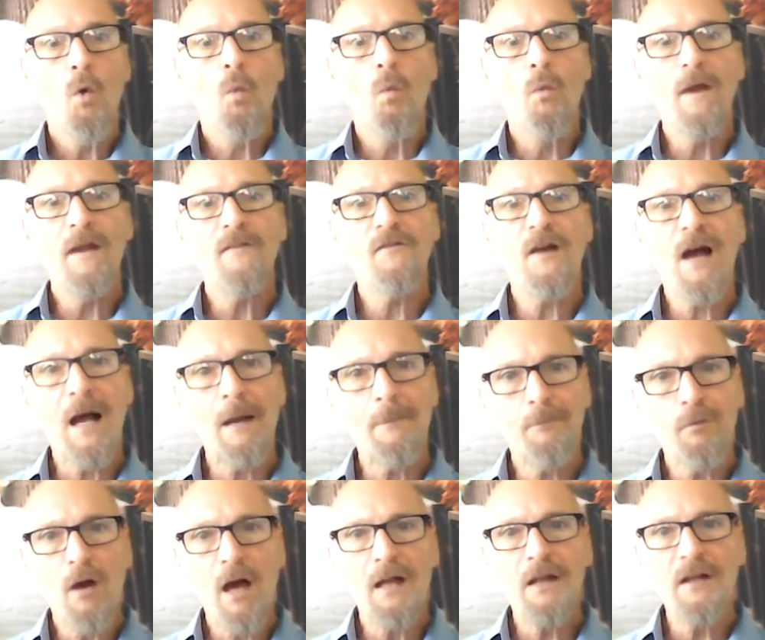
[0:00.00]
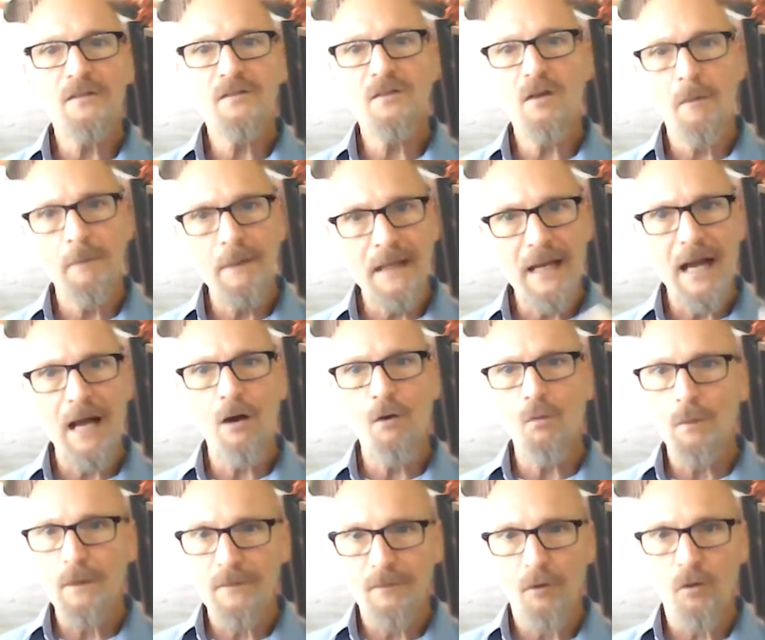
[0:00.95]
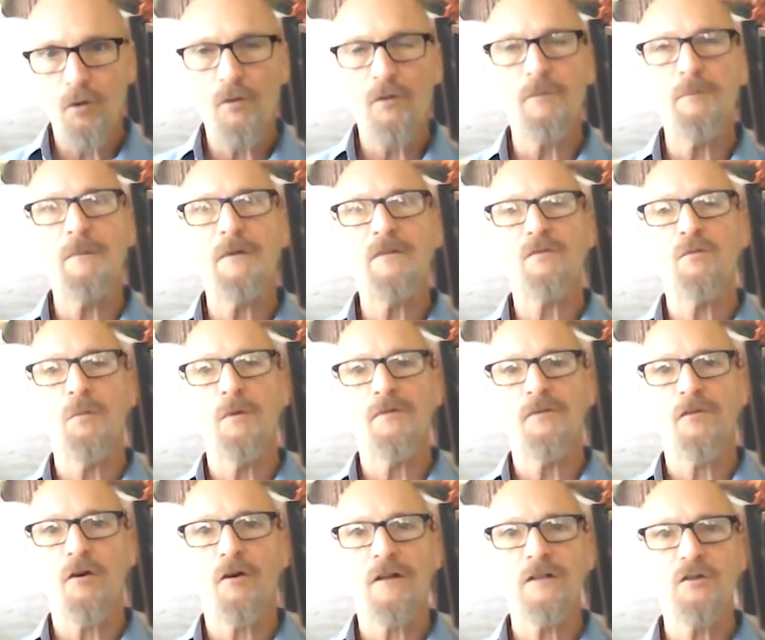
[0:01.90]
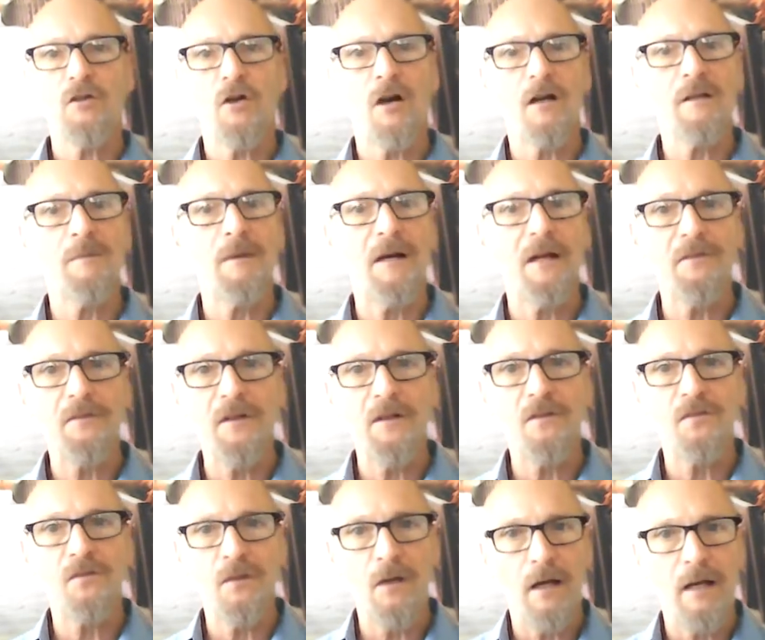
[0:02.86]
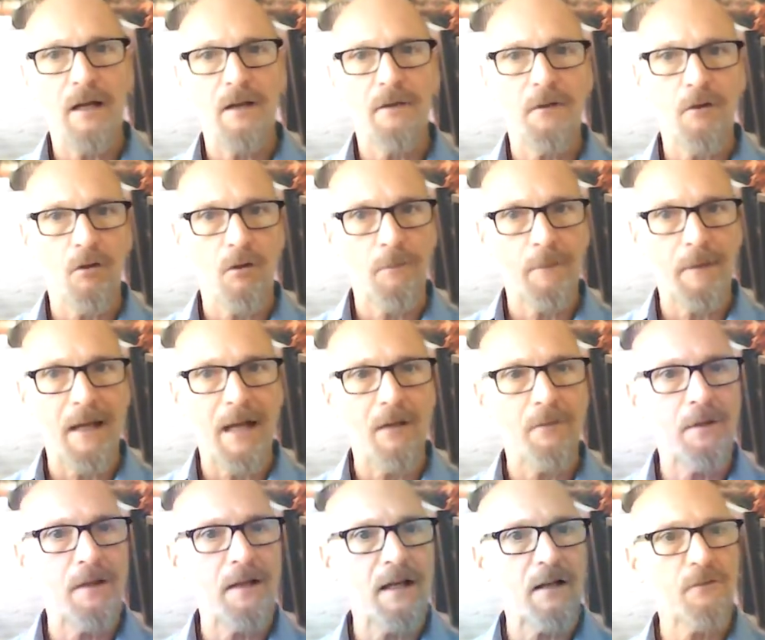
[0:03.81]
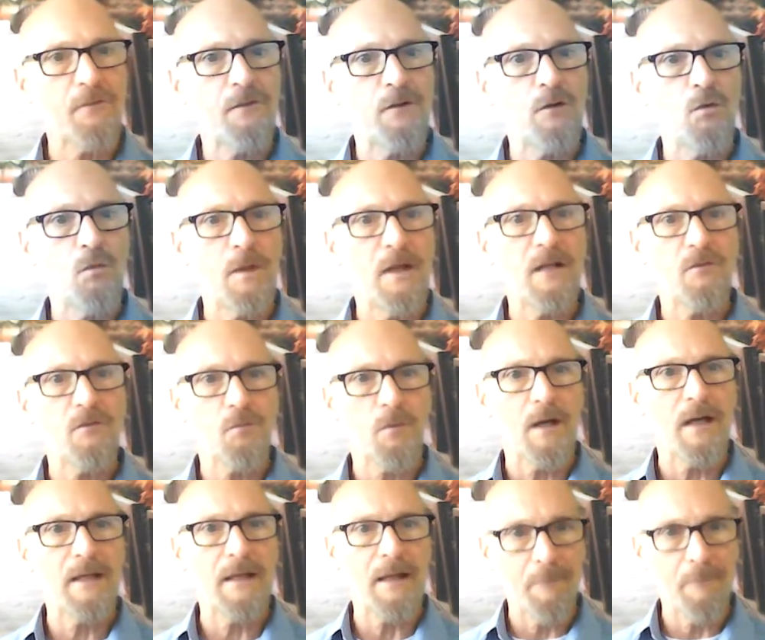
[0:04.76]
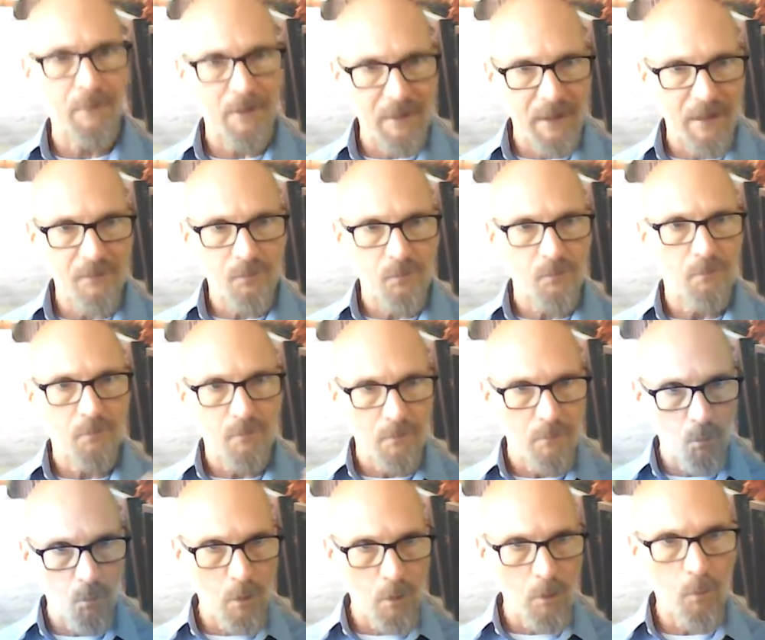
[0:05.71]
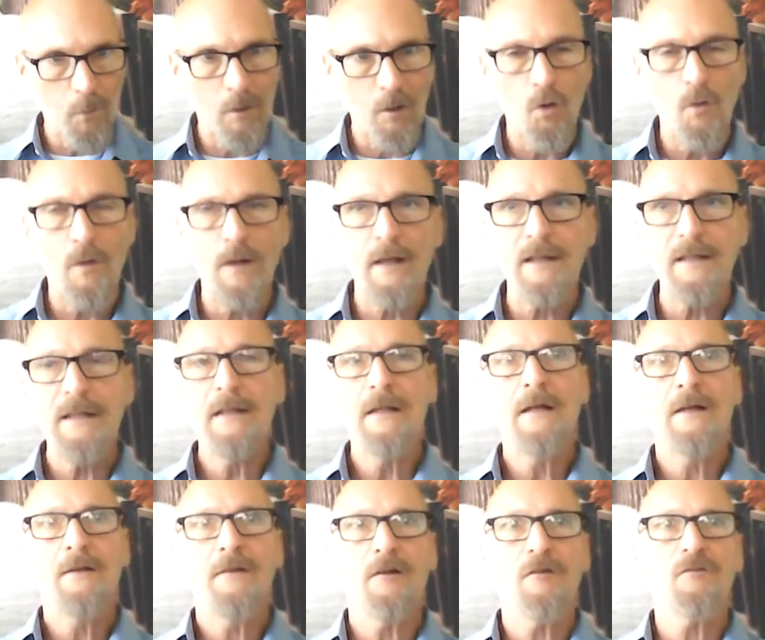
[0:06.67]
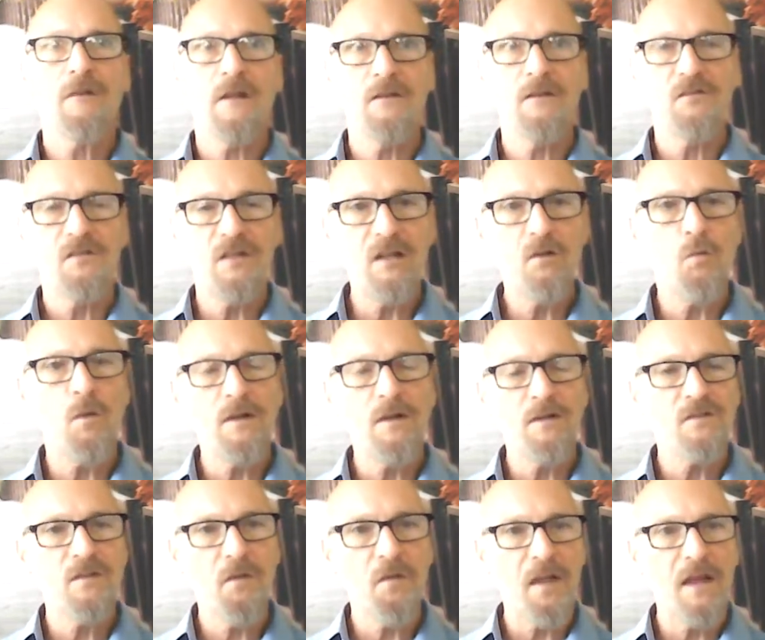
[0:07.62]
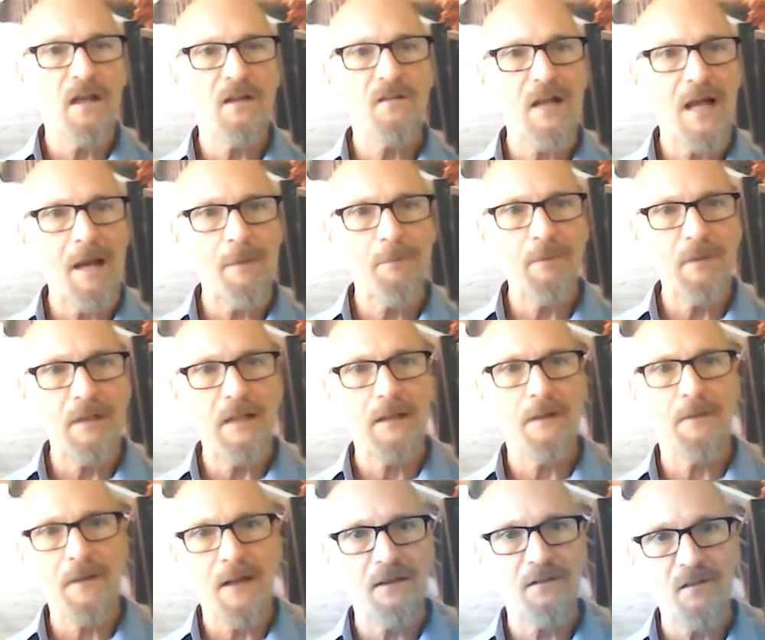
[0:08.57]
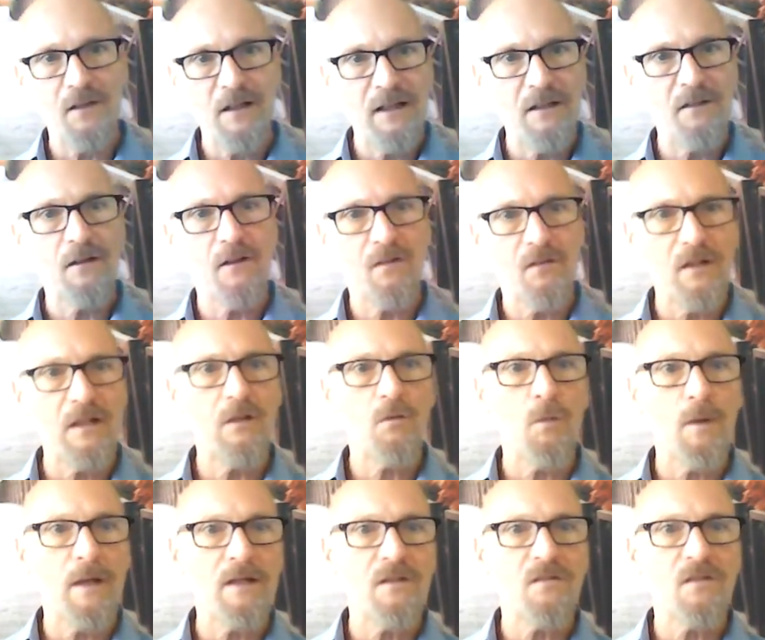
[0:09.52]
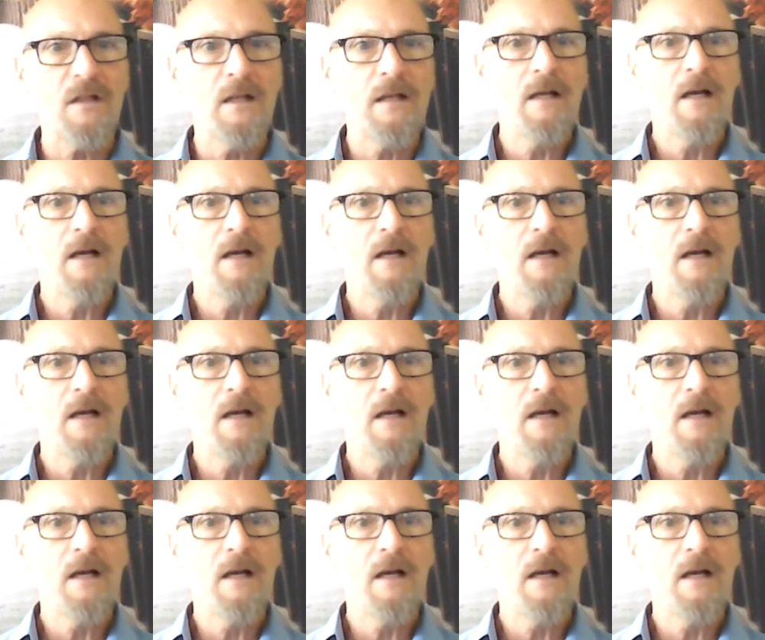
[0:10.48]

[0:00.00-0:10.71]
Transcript: we've got products coming out. We've heard Mr. Mufareh talk about this. Uh, they'll be out in the next few weeks, right? I mean, that's where we're going. There's a sequence to things happening, and that's in the sequence.